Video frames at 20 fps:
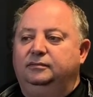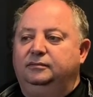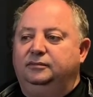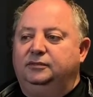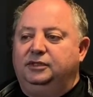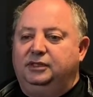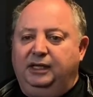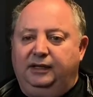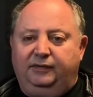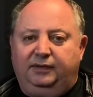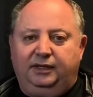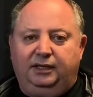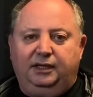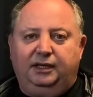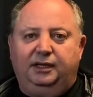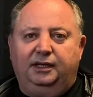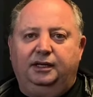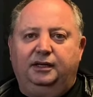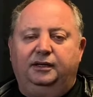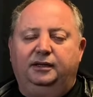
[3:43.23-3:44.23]
safety
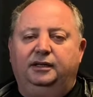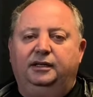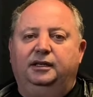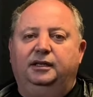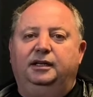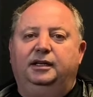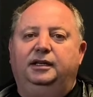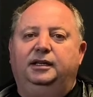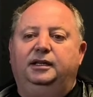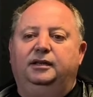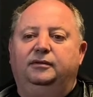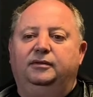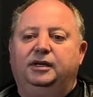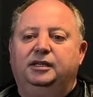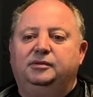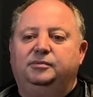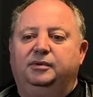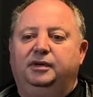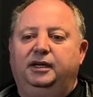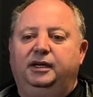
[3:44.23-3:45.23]
gear. You're going to need a
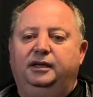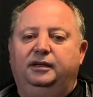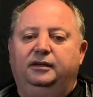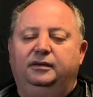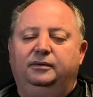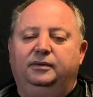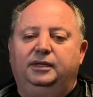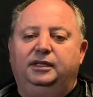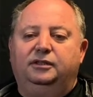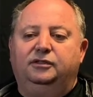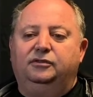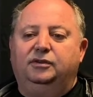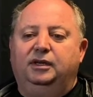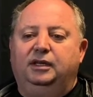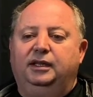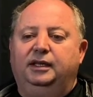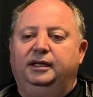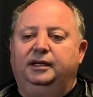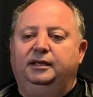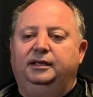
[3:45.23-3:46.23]
respirator when you're
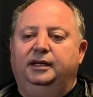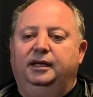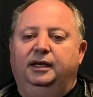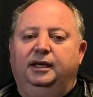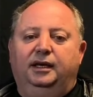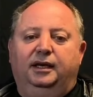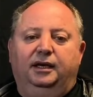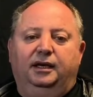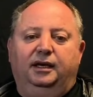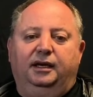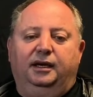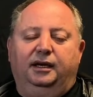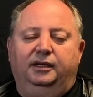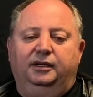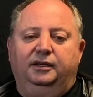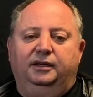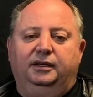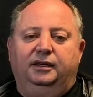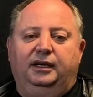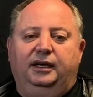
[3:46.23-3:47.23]
drilling.
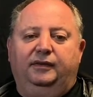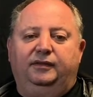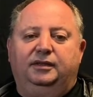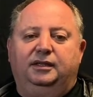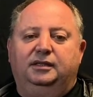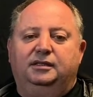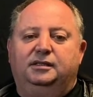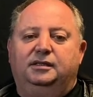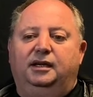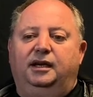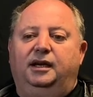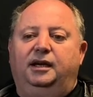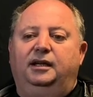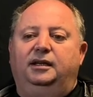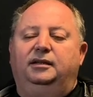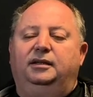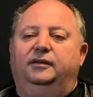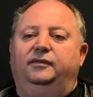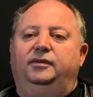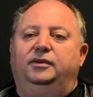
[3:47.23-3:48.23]
You're going to have to
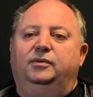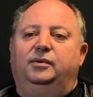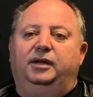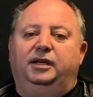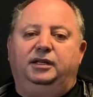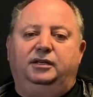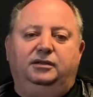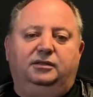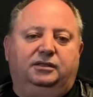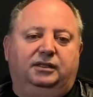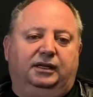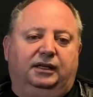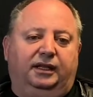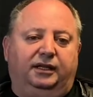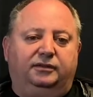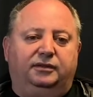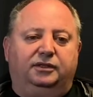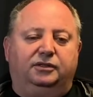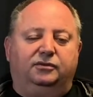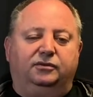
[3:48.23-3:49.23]
decide if you want to use an
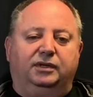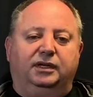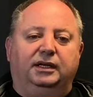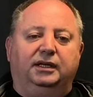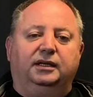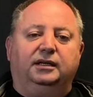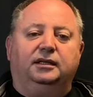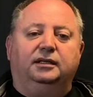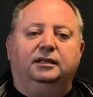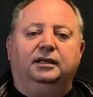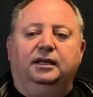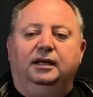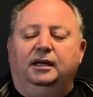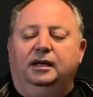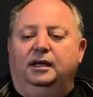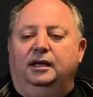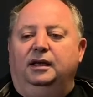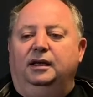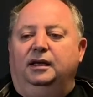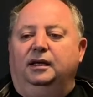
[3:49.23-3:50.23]
electric drill
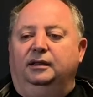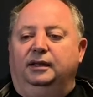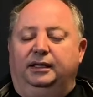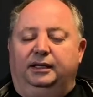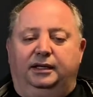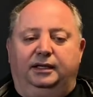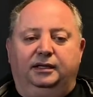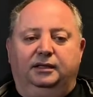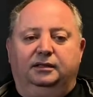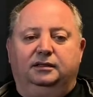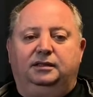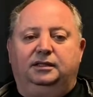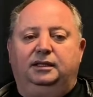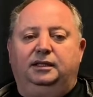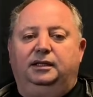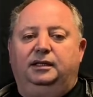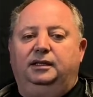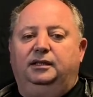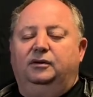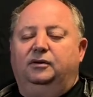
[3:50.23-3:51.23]
like a
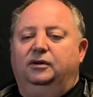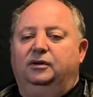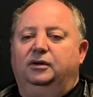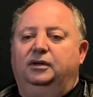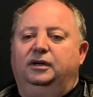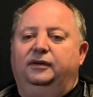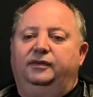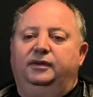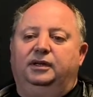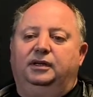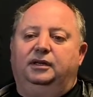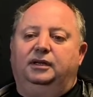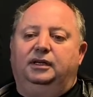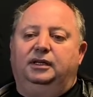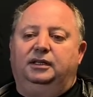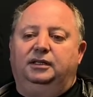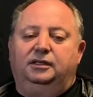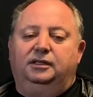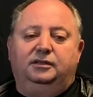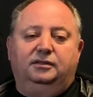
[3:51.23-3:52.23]
Hilti, or if you're going
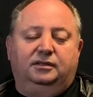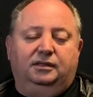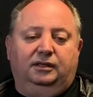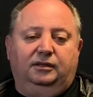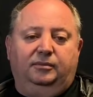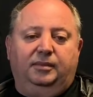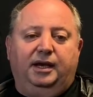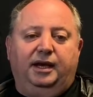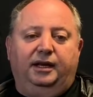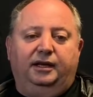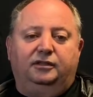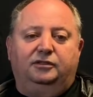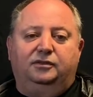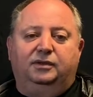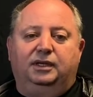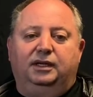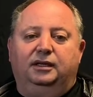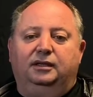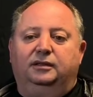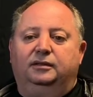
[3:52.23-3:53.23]
to use a pneumatic
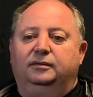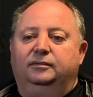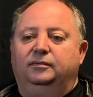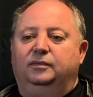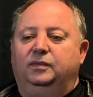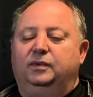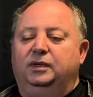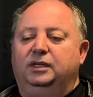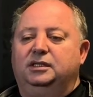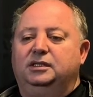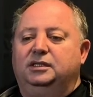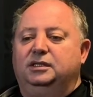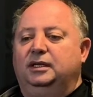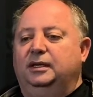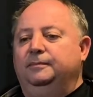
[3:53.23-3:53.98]
drill, which